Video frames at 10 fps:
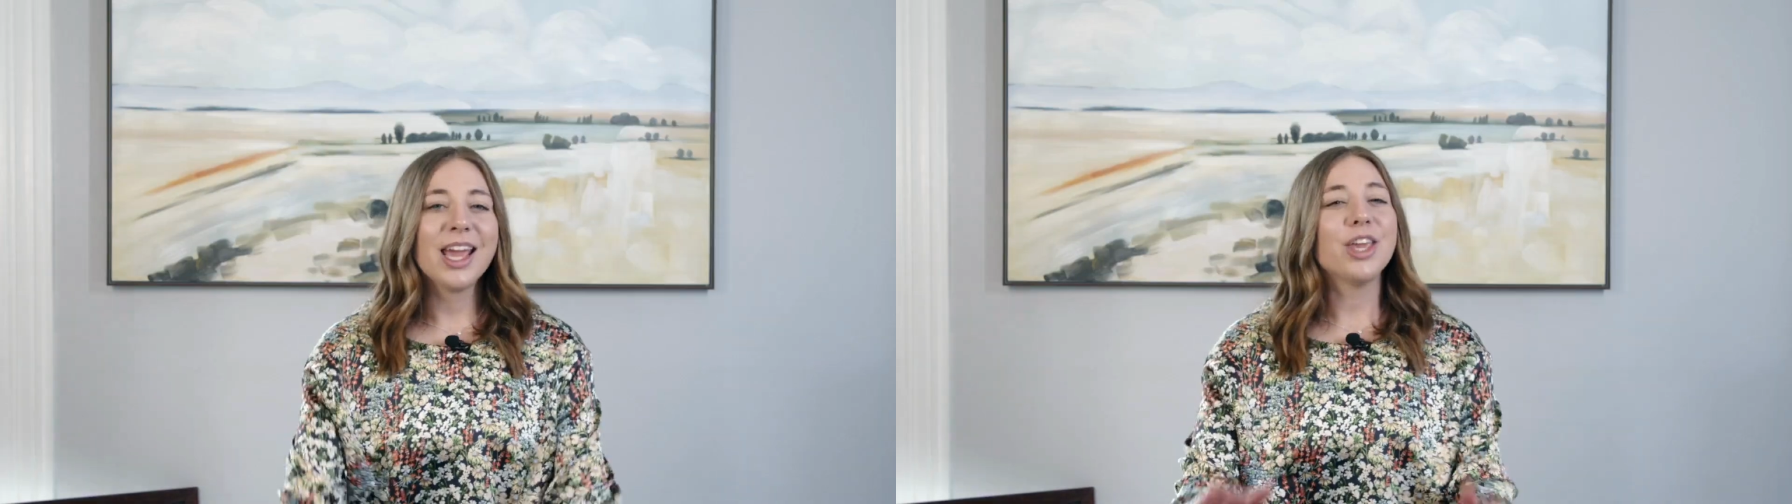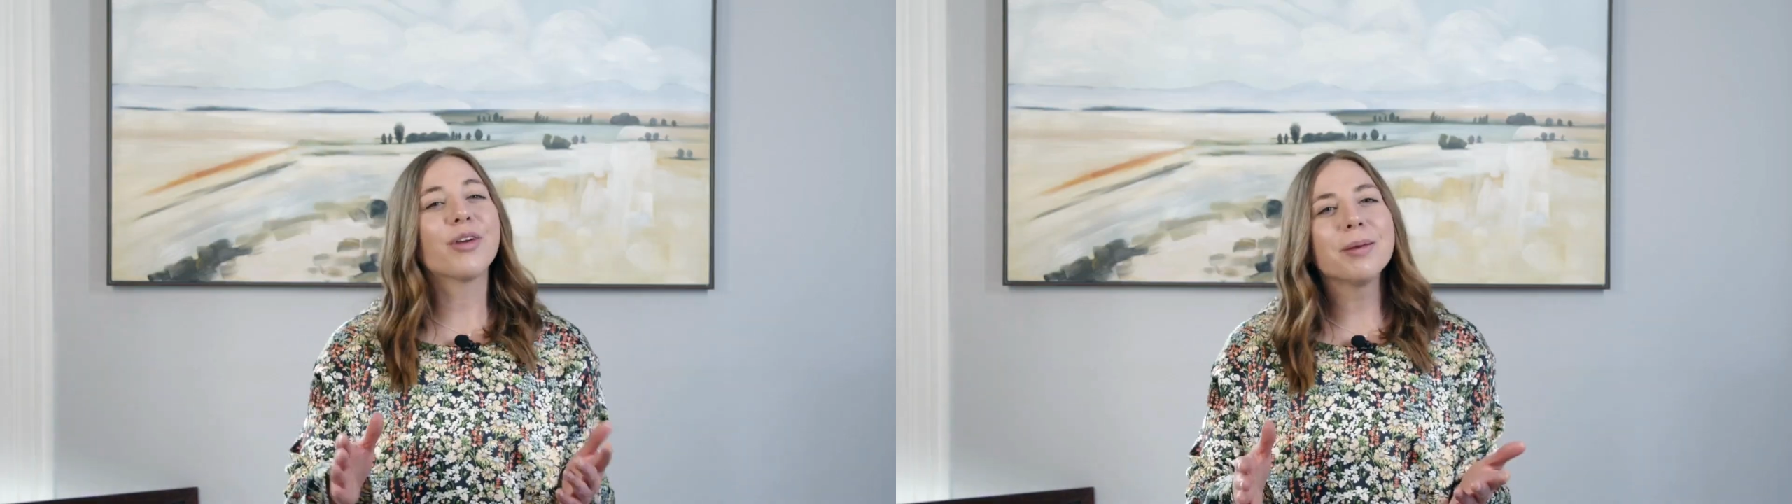
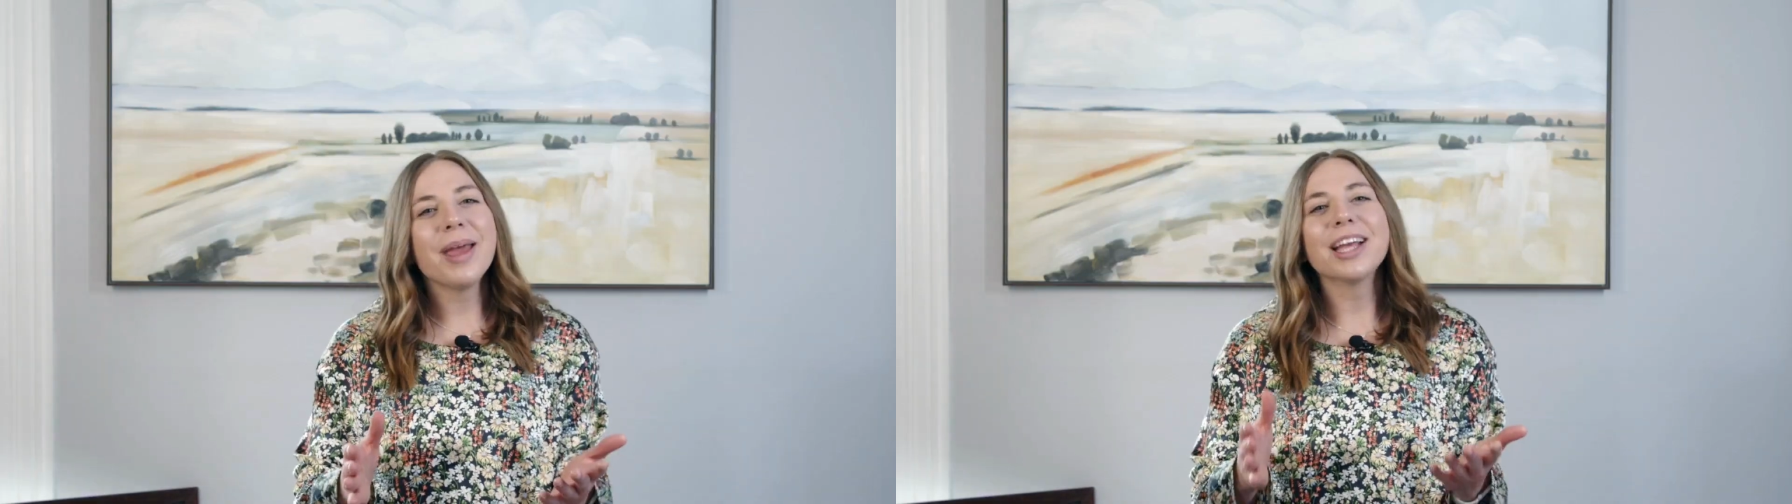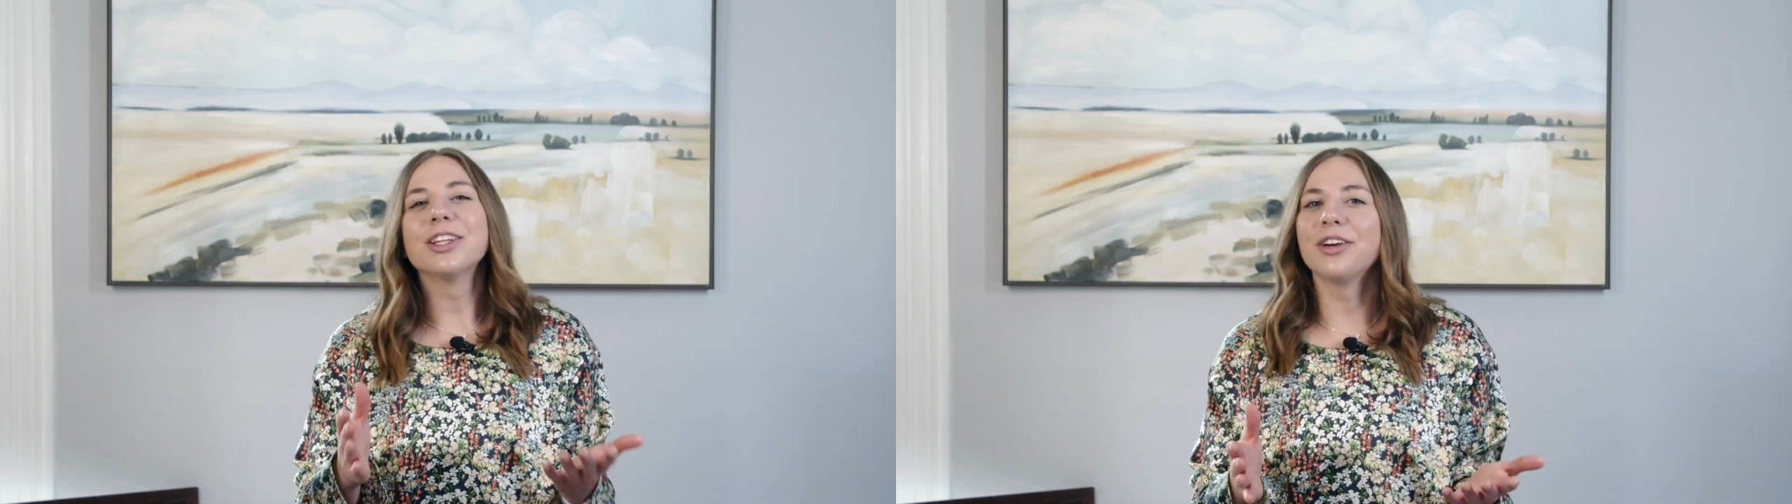You could
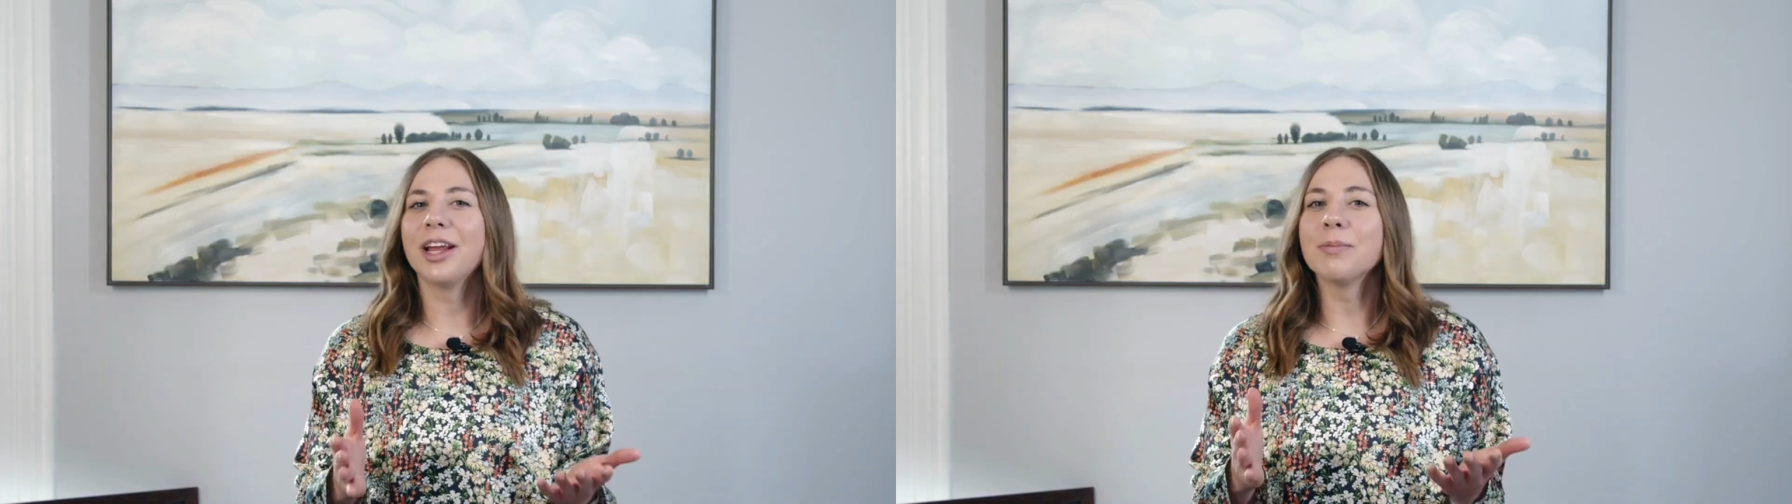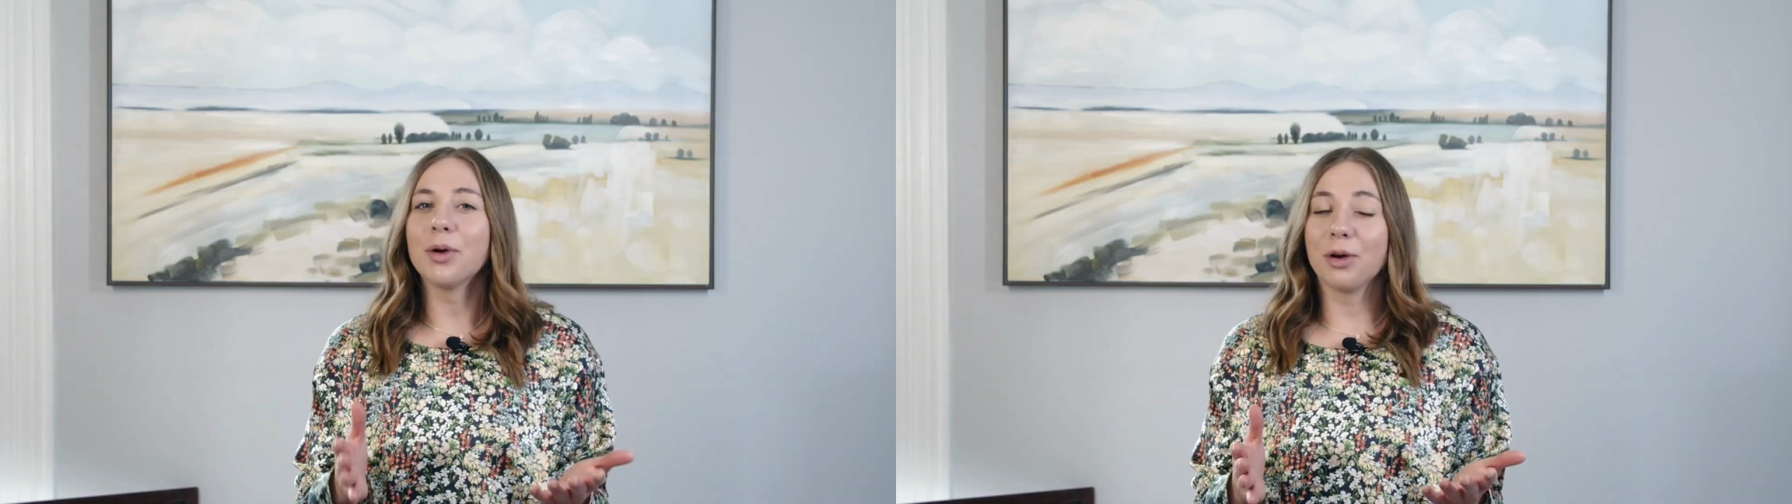make
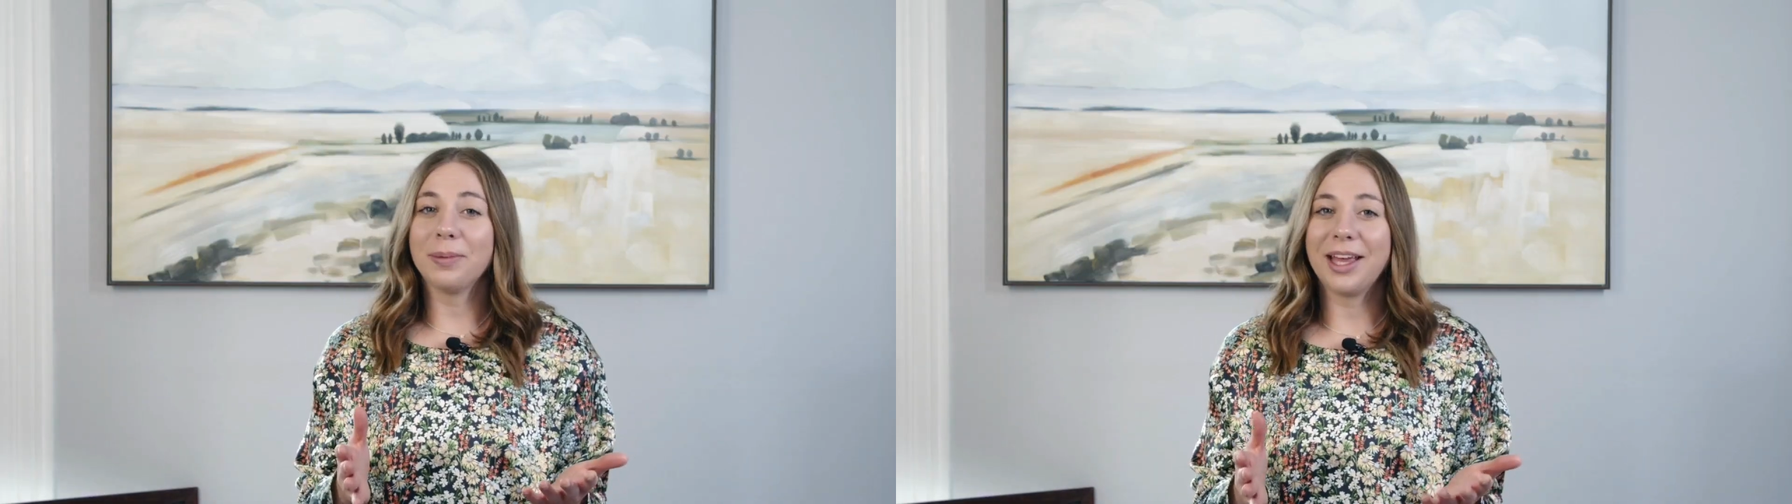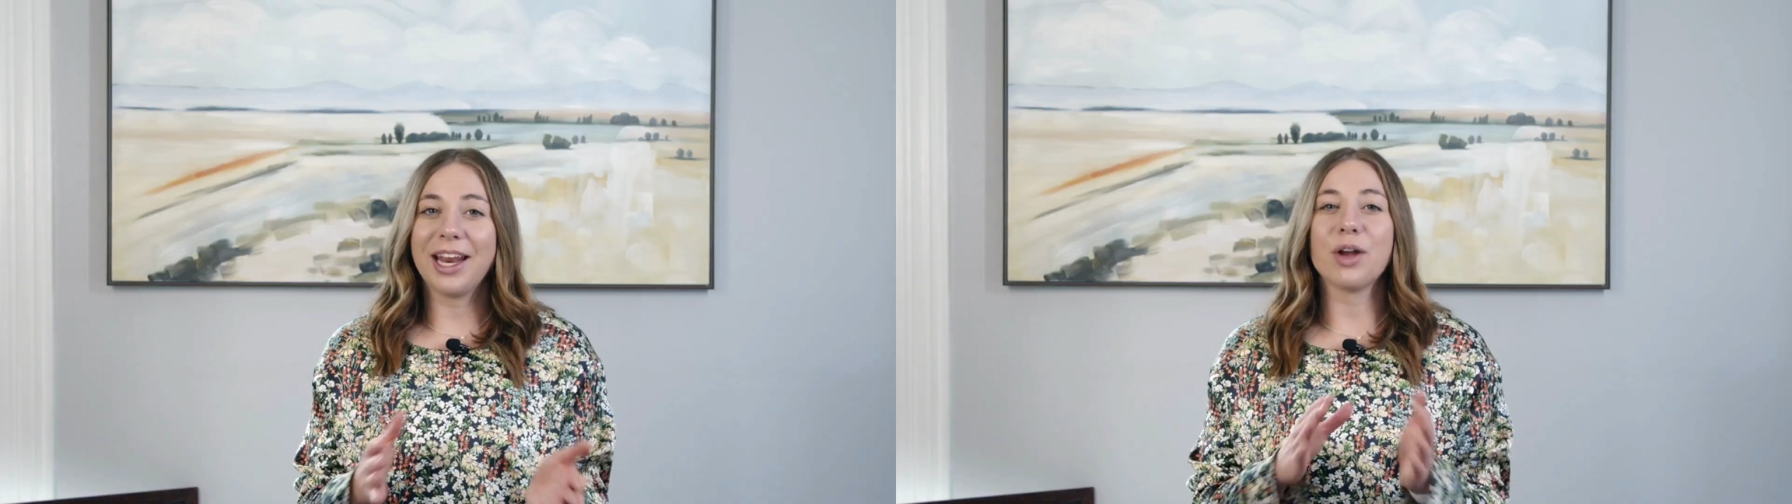learning motor
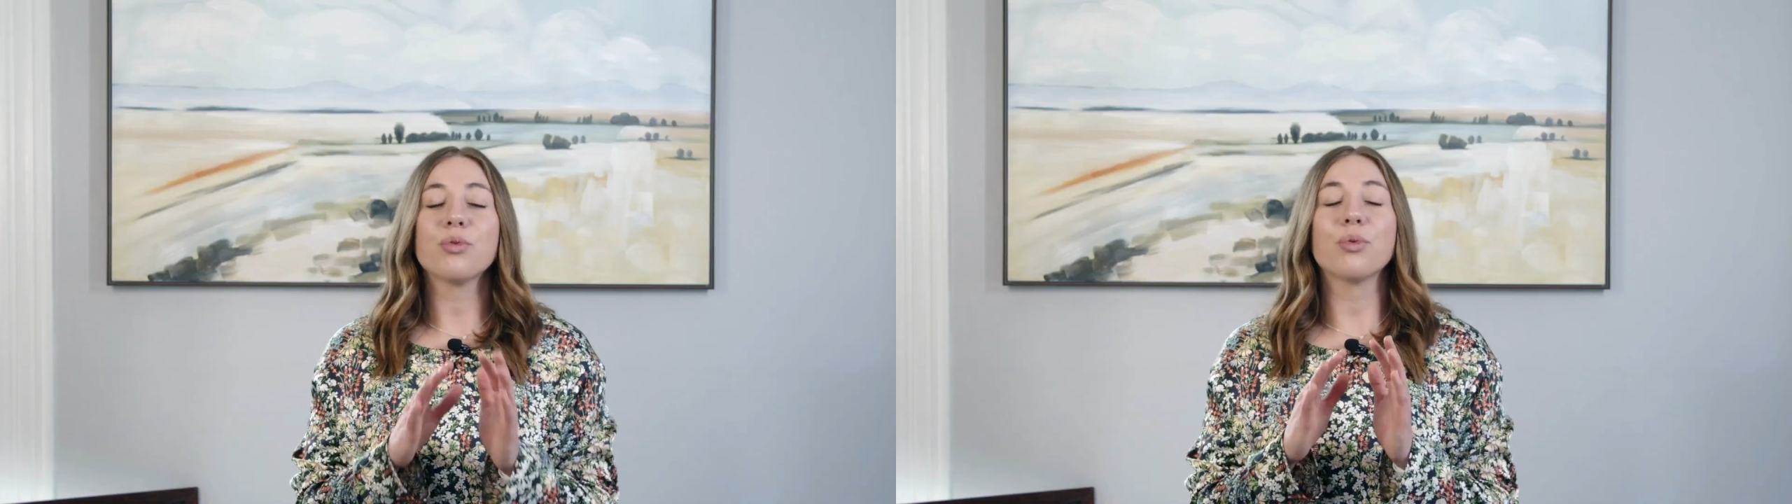planning